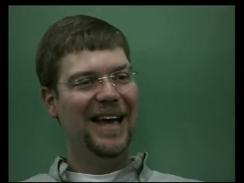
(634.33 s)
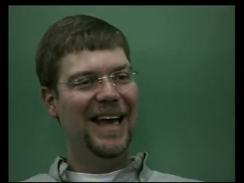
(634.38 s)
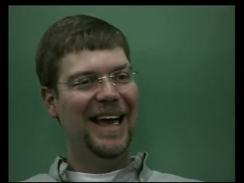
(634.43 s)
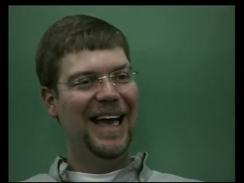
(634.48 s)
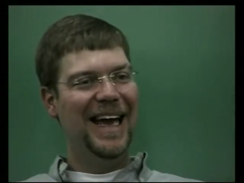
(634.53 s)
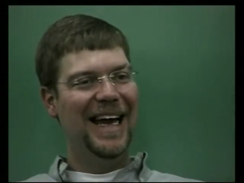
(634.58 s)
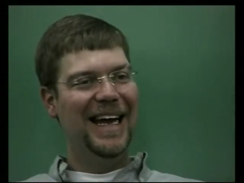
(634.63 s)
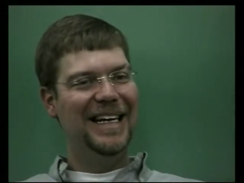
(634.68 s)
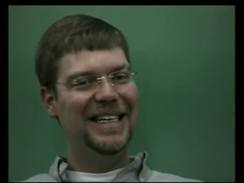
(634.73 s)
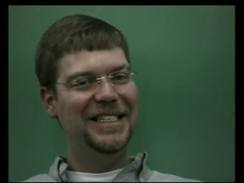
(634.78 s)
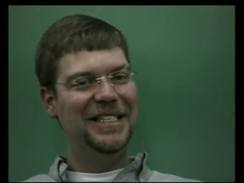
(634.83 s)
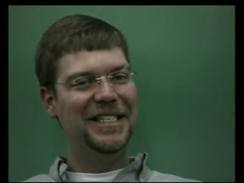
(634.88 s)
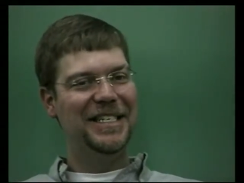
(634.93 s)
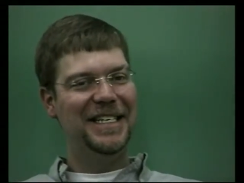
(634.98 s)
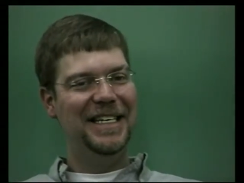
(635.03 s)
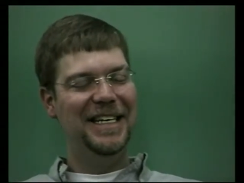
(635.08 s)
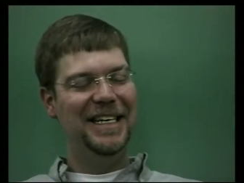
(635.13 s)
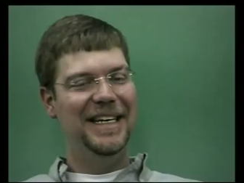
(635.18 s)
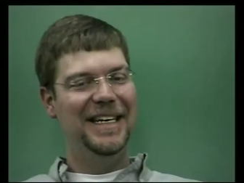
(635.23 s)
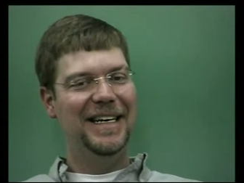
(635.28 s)
And
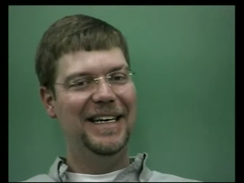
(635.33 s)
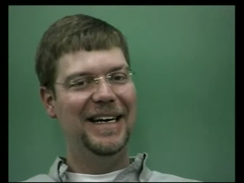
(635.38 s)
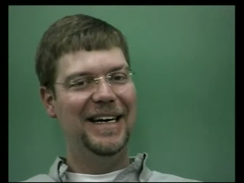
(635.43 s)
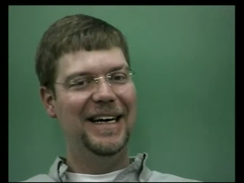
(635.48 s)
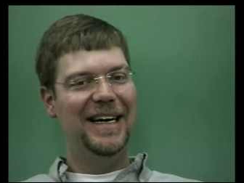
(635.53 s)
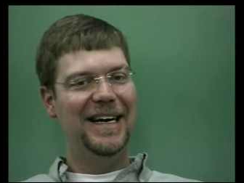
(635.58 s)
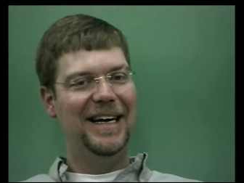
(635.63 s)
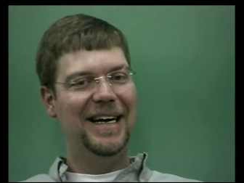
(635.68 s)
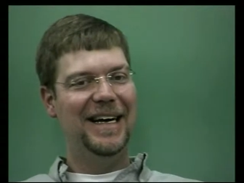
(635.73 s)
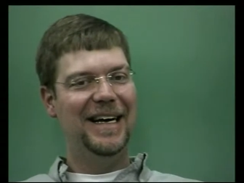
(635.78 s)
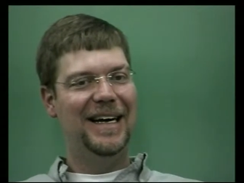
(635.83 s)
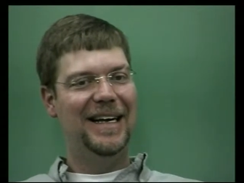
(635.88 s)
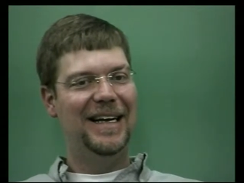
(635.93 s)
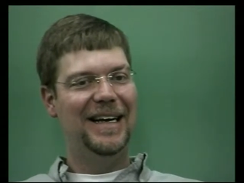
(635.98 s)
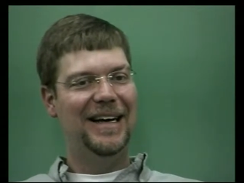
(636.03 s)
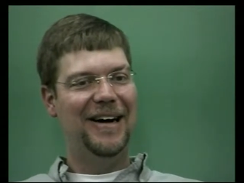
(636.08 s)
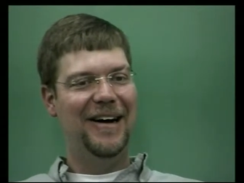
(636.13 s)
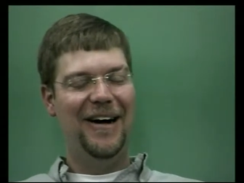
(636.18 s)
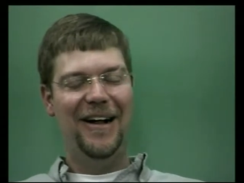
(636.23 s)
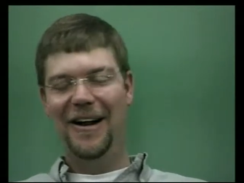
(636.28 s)
she, uh,
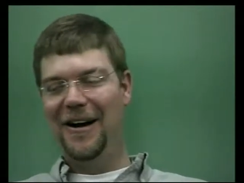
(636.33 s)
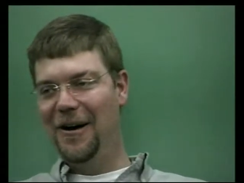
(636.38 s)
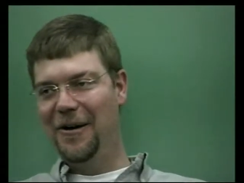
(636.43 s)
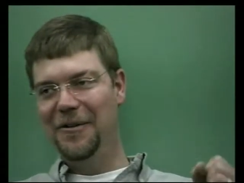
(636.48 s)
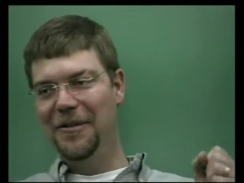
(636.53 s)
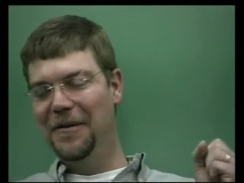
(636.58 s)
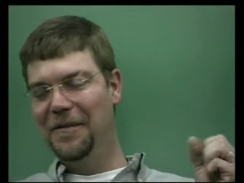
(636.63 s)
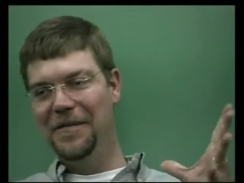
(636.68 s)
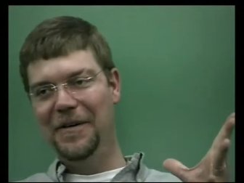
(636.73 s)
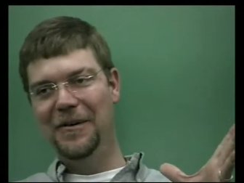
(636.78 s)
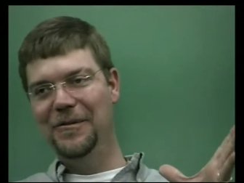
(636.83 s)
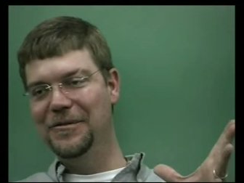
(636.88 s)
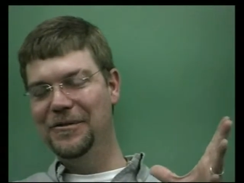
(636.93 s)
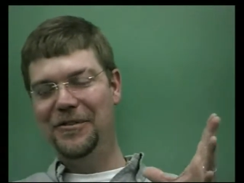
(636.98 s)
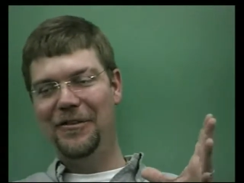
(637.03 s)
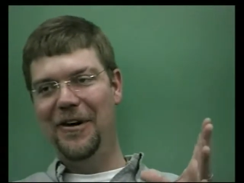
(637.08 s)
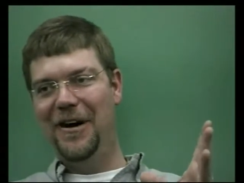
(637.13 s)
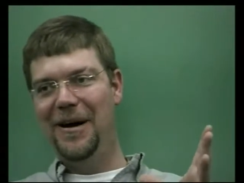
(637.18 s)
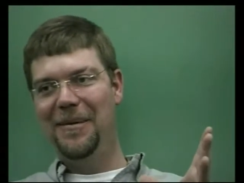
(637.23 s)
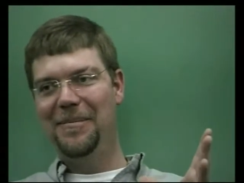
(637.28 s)
I heard the phone
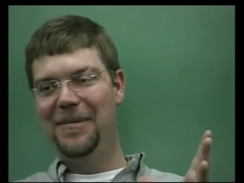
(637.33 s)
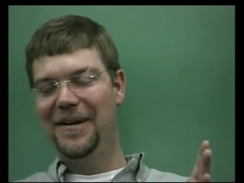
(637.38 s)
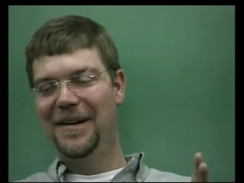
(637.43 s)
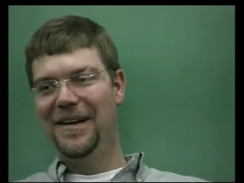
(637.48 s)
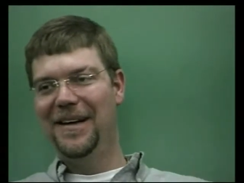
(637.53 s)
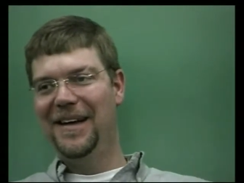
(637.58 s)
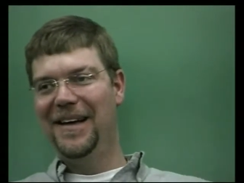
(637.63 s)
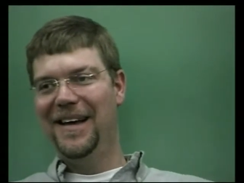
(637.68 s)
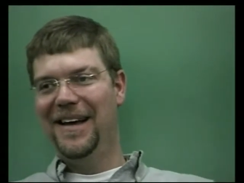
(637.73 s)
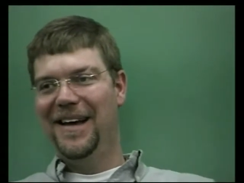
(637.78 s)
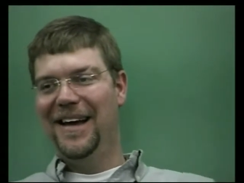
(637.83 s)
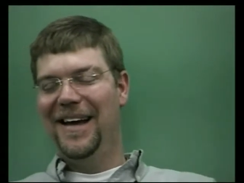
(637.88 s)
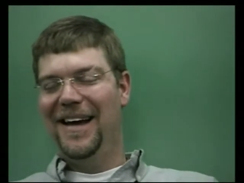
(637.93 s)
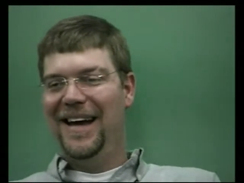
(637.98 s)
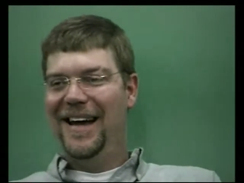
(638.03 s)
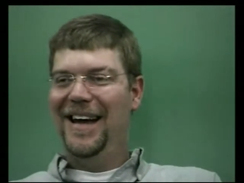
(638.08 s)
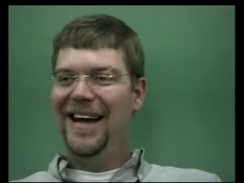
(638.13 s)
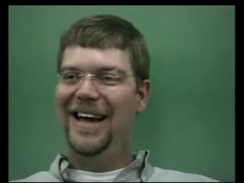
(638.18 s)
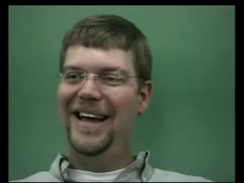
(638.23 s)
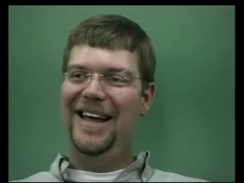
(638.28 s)
drop.
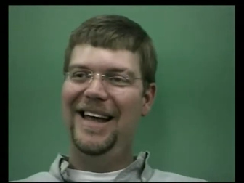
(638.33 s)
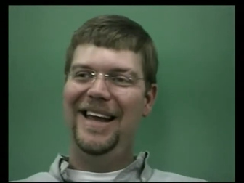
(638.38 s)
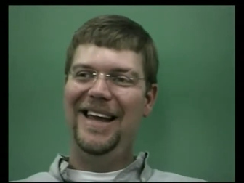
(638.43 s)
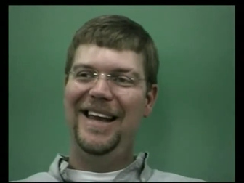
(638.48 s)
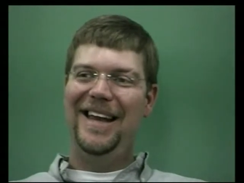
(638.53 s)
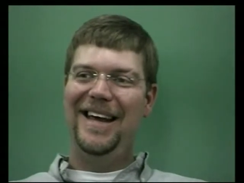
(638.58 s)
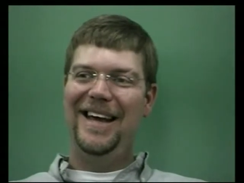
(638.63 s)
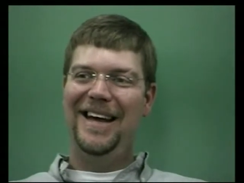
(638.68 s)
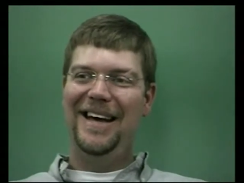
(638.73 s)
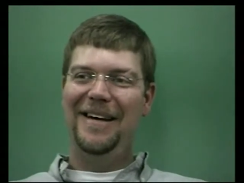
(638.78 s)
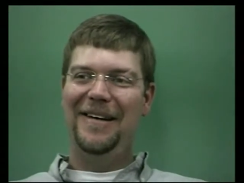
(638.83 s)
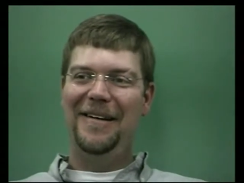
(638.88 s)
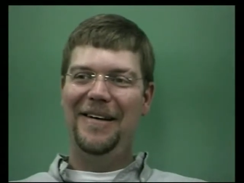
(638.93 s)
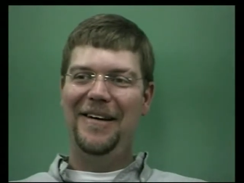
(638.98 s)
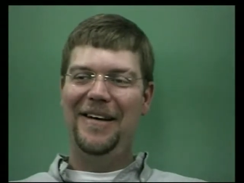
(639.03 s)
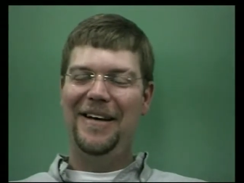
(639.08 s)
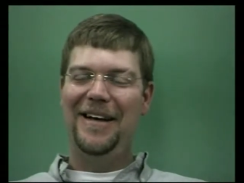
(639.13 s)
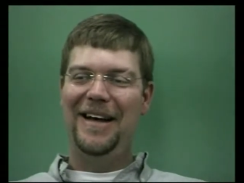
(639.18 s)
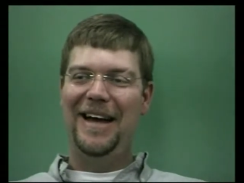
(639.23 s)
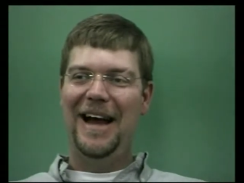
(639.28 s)
And
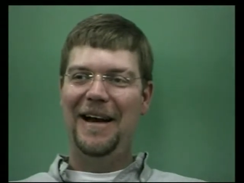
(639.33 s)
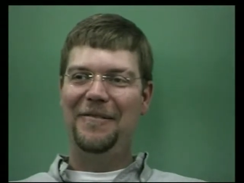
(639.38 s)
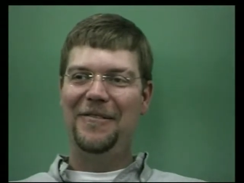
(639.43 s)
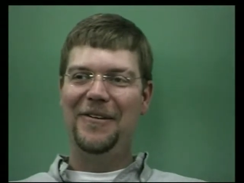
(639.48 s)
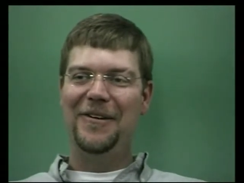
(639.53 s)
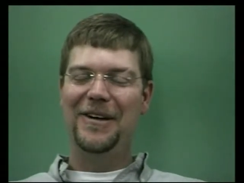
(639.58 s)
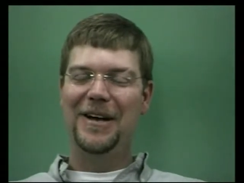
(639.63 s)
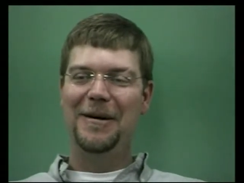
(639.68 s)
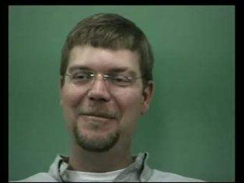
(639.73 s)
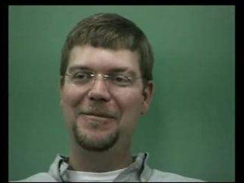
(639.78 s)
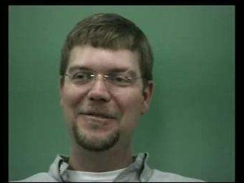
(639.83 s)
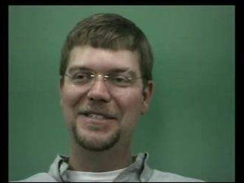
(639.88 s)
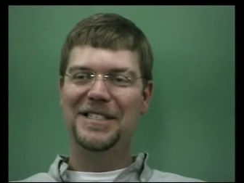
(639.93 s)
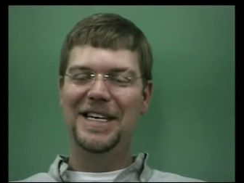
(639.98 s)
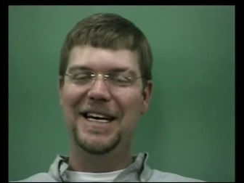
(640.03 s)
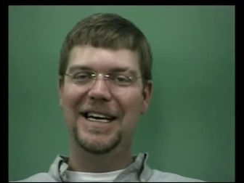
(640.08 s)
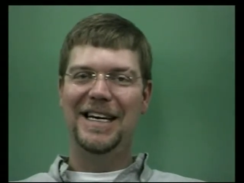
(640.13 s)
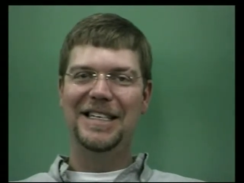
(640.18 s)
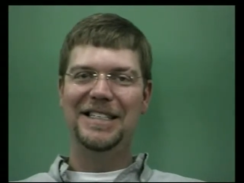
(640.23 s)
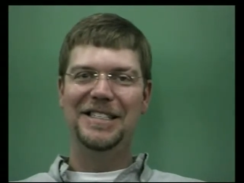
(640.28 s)
uh, after a couple
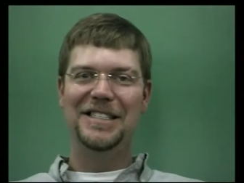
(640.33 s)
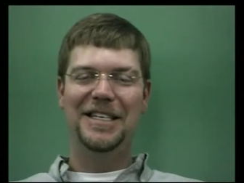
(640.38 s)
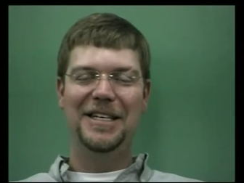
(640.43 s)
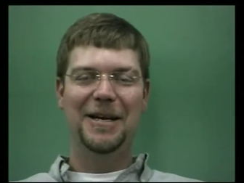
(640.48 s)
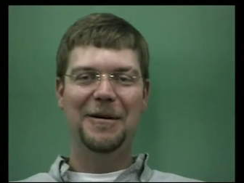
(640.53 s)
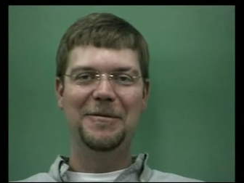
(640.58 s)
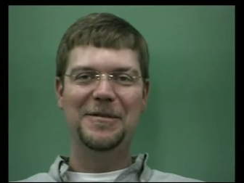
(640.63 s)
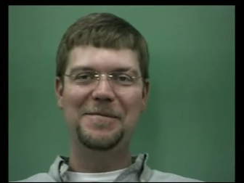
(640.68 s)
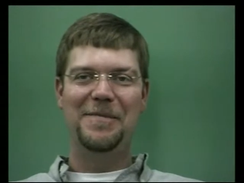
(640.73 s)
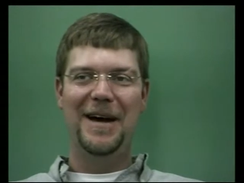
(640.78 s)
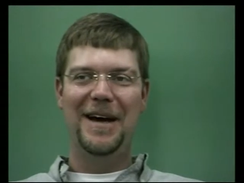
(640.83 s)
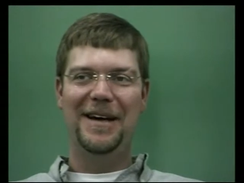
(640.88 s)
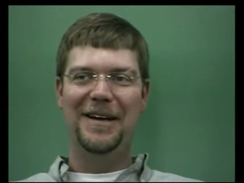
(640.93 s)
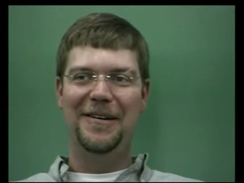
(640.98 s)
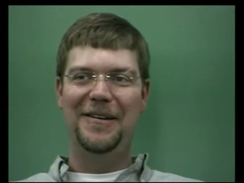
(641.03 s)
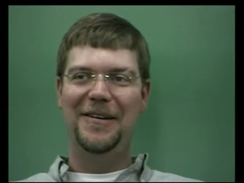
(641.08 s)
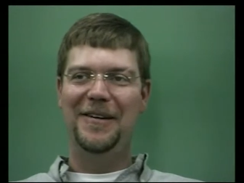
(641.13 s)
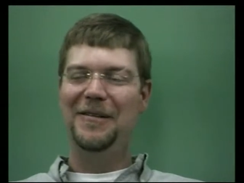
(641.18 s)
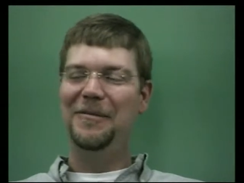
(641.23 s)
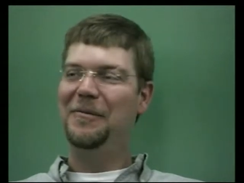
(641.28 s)
seconds, she comes back
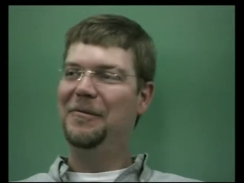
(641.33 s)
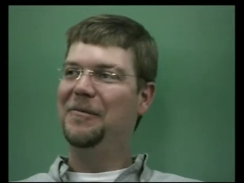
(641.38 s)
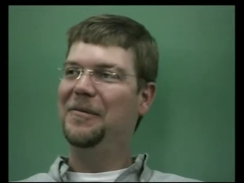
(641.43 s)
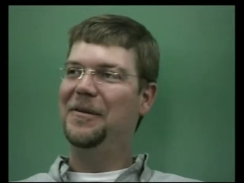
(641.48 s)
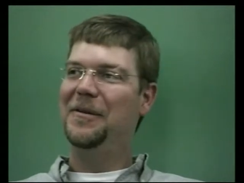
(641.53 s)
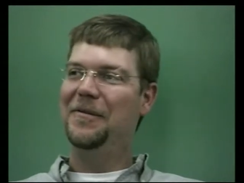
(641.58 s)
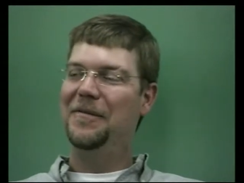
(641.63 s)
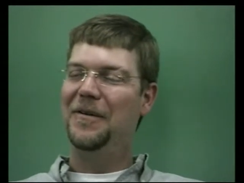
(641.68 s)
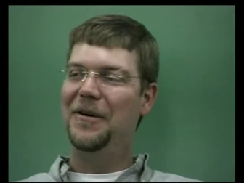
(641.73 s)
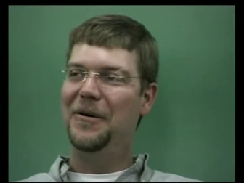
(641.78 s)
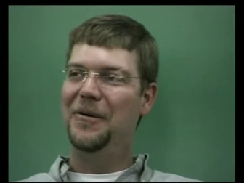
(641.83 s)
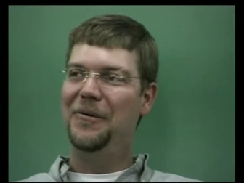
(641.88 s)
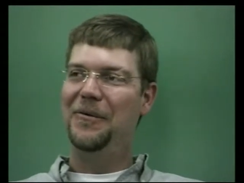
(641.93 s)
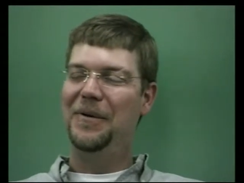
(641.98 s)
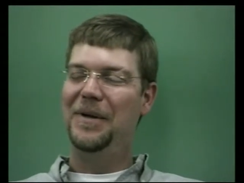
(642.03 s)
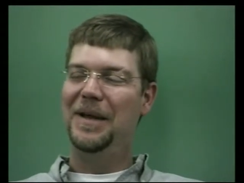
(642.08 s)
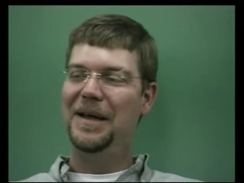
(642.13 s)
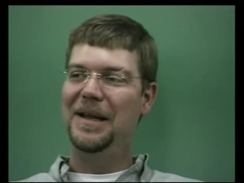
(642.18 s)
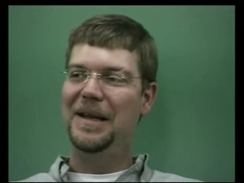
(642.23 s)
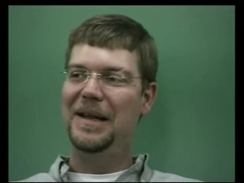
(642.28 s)
on the
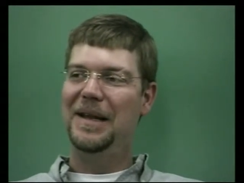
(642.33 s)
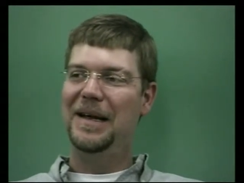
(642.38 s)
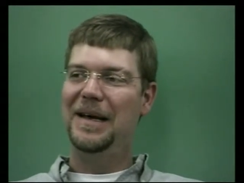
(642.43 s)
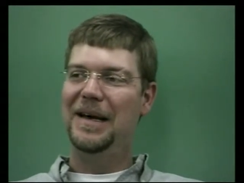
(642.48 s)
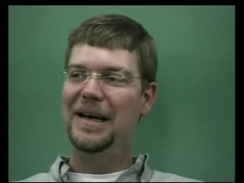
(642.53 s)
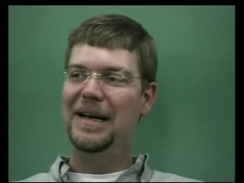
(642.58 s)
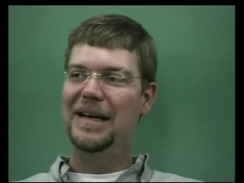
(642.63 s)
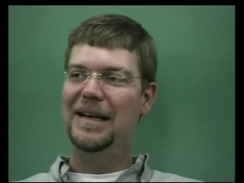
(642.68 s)
phone and uh,